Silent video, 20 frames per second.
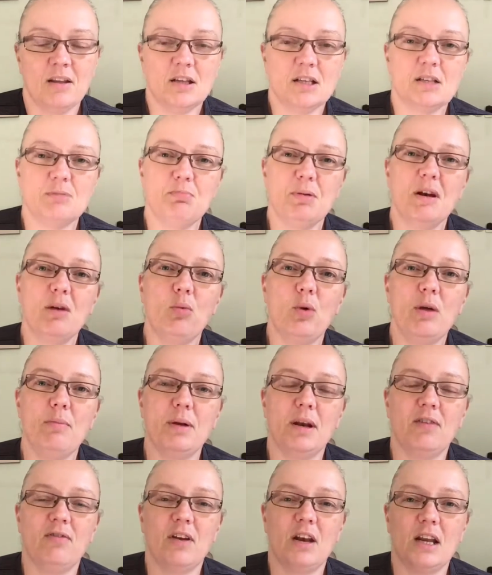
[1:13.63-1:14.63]
And this has been a wee
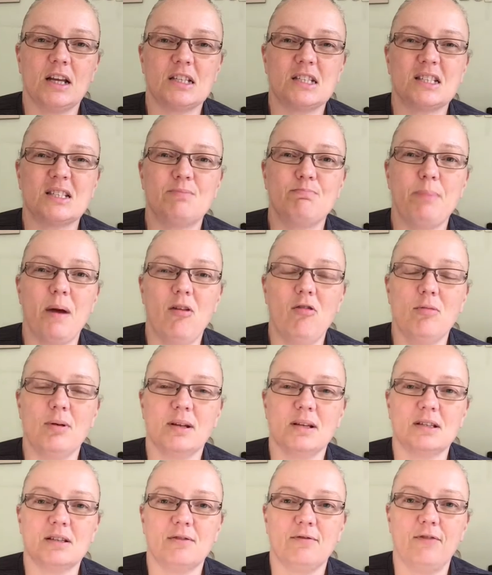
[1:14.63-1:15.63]
bit of an
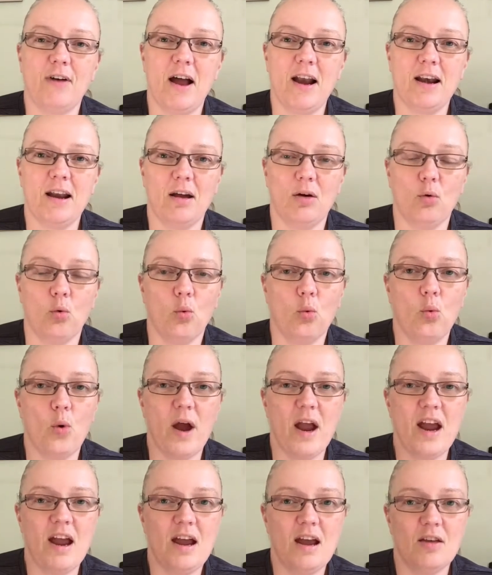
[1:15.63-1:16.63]
experiment to find out
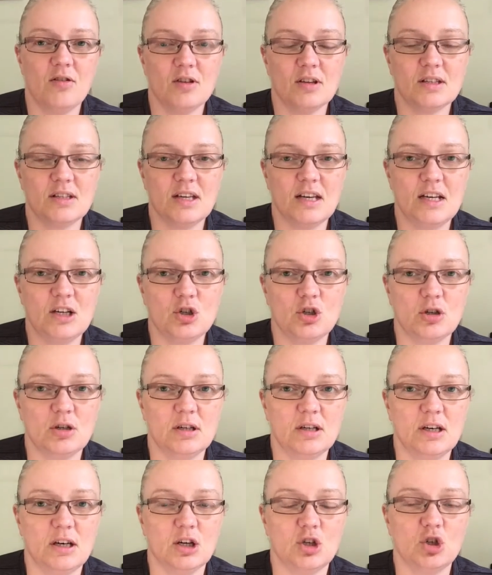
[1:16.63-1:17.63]
where the seat
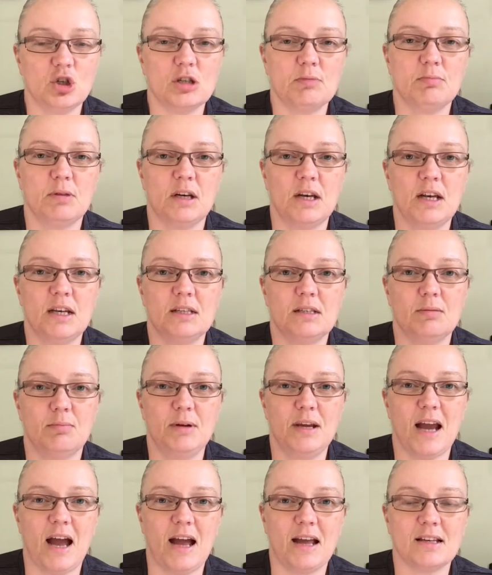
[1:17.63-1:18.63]
adjustment needs to
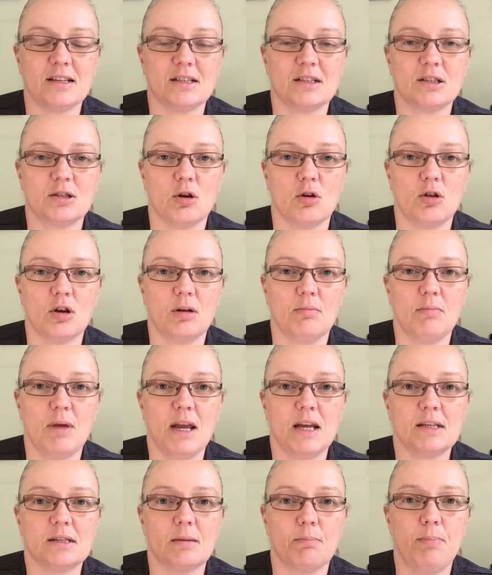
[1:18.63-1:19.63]
be at so that it
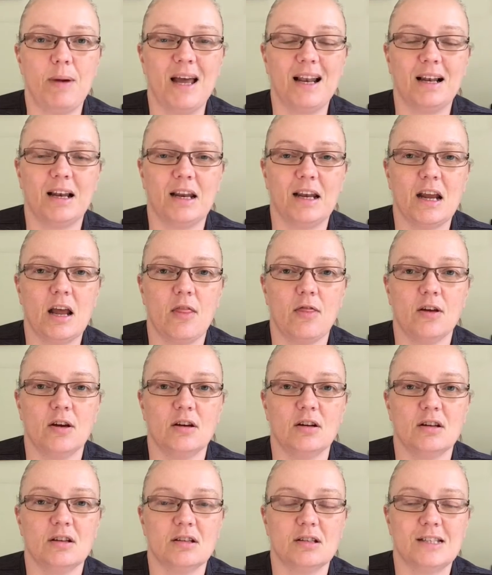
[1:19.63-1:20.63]
makes pedaling
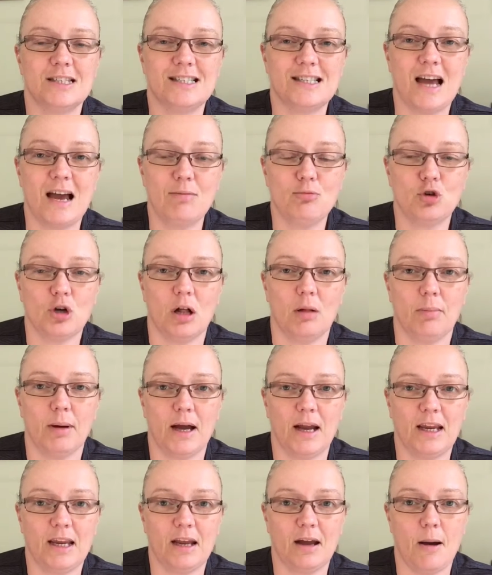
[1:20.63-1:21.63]
the time trial
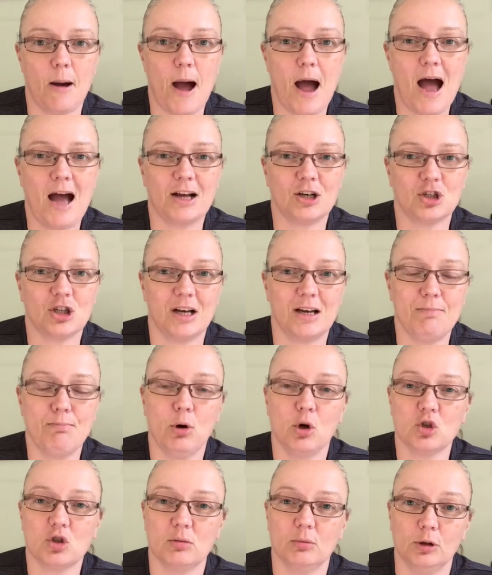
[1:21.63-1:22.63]
bike actually
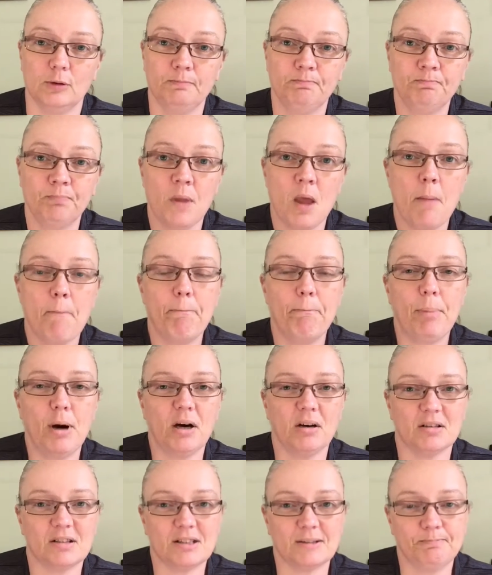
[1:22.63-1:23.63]
possible.
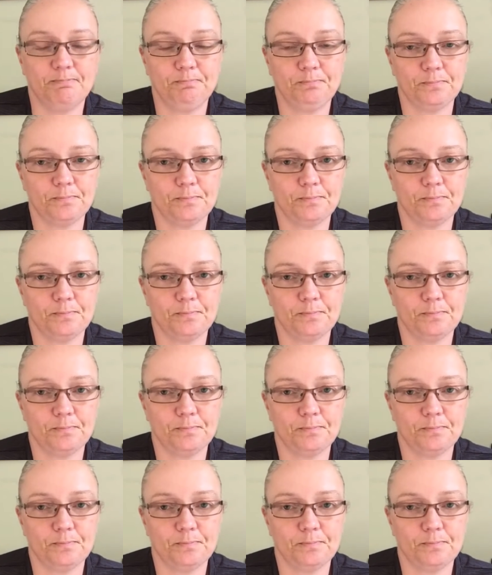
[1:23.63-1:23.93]
But